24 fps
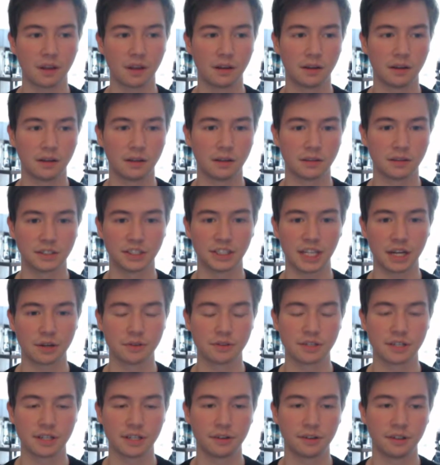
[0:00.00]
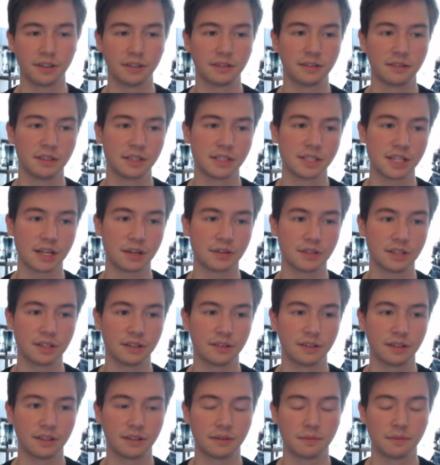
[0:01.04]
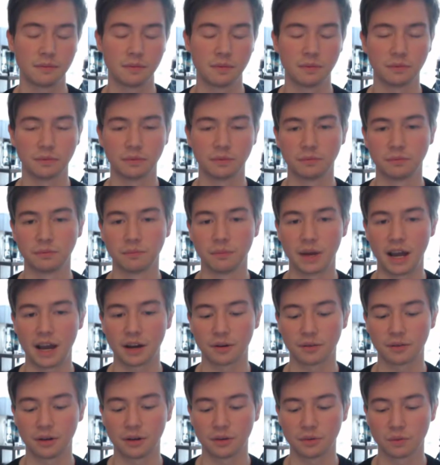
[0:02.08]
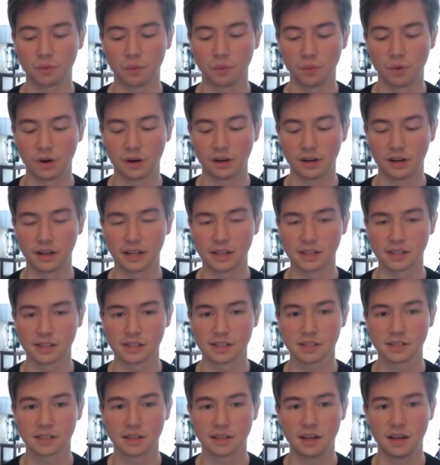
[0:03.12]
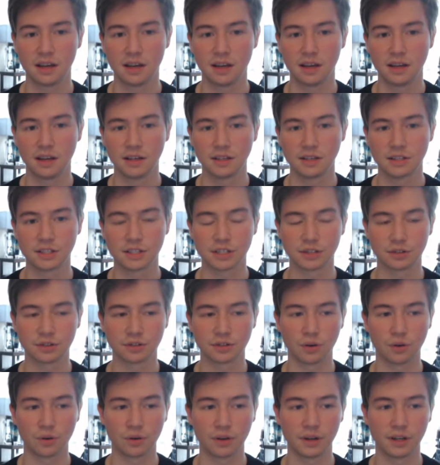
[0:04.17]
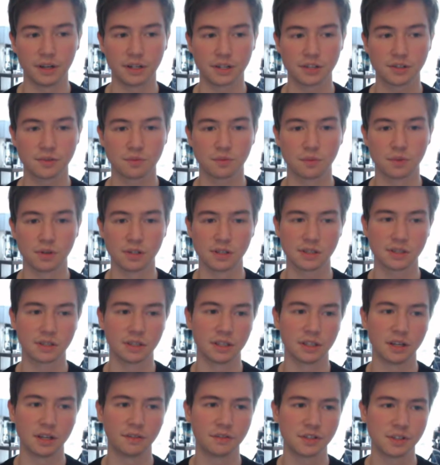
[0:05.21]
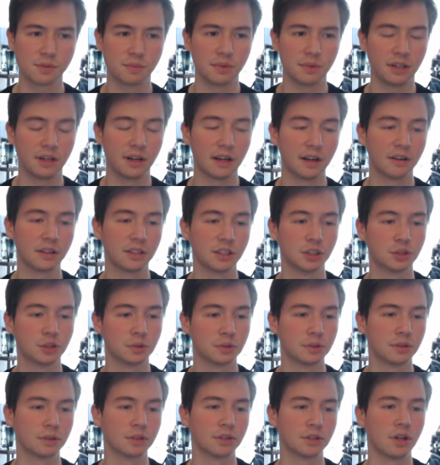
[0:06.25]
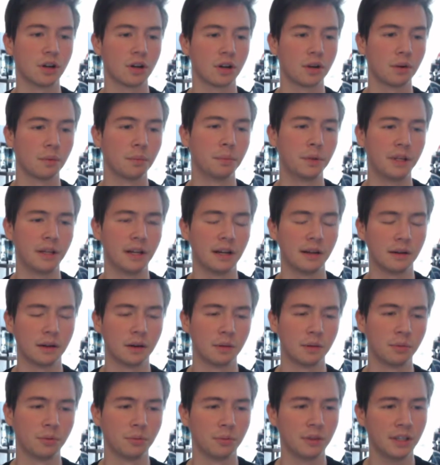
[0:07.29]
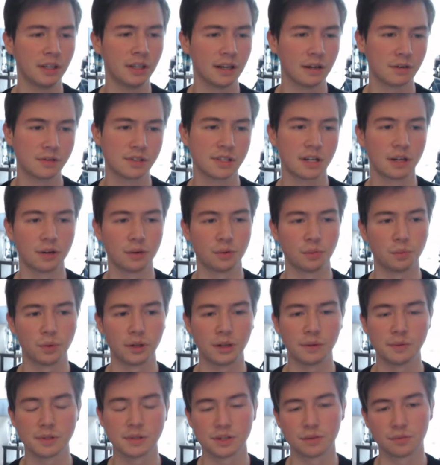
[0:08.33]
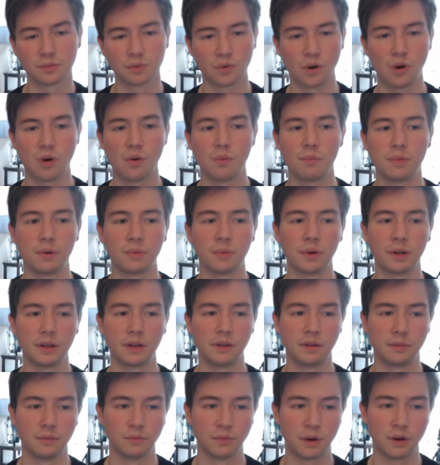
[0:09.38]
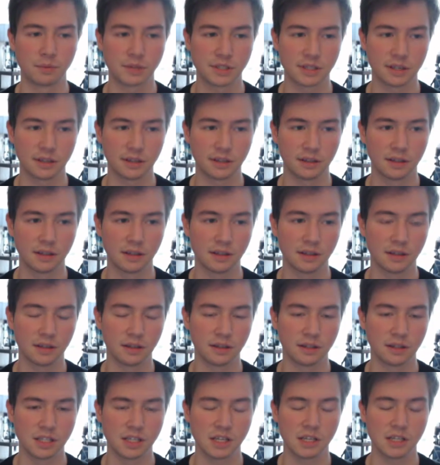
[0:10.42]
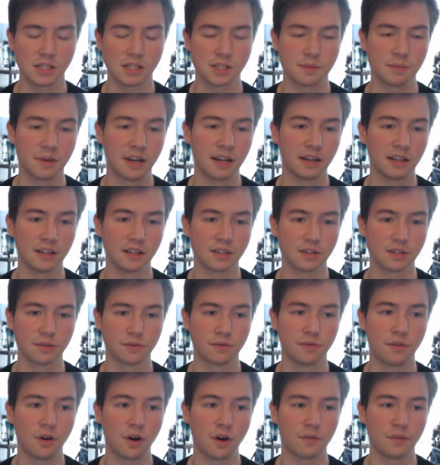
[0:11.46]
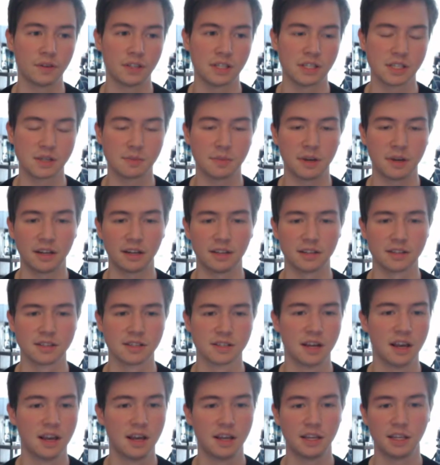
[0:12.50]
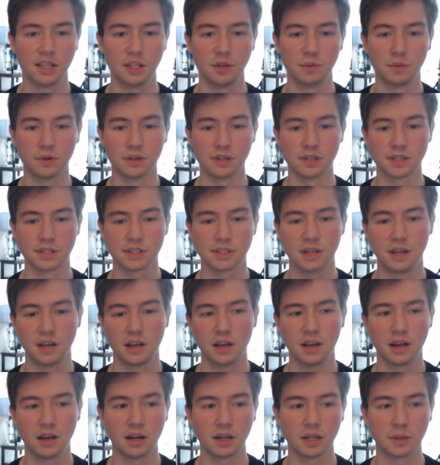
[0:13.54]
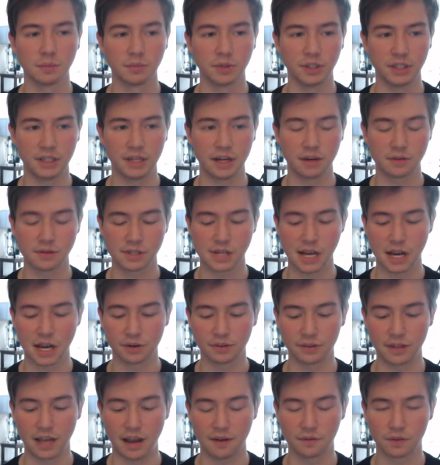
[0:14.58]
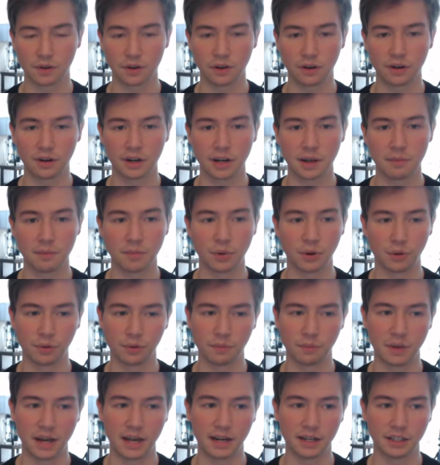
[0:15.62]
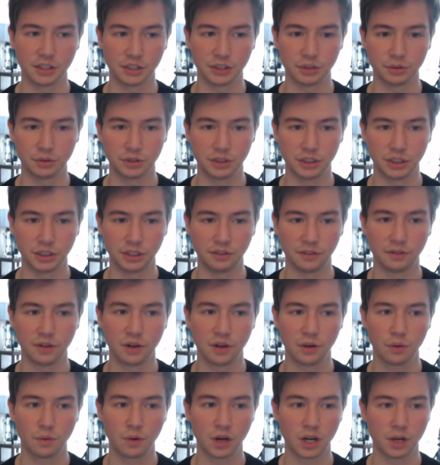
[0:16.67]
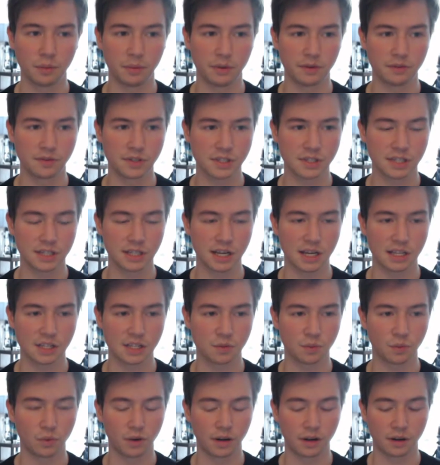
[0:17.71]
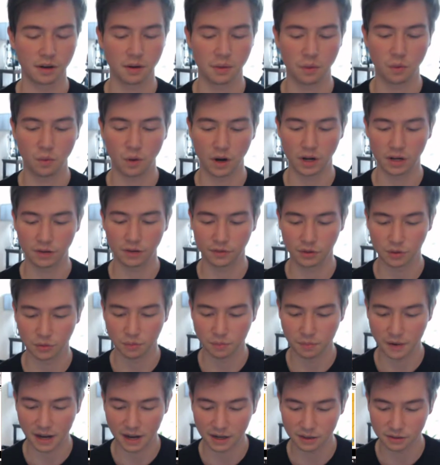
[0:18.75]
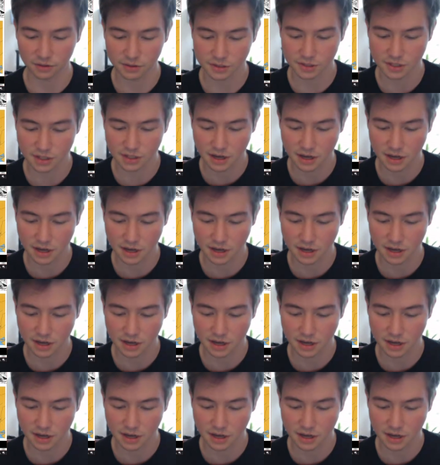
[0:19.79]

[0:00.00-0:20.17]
a secretary, a secretary background, whereas Sertorius was of Sabine heritage, which was not complete, complete outsider when he was in Rome, but when he represented the his Hispanias or fought for the Hispanias, he was a complete outsider in that regard, and both managed to achieve quite a bit of success and won quite a few battles.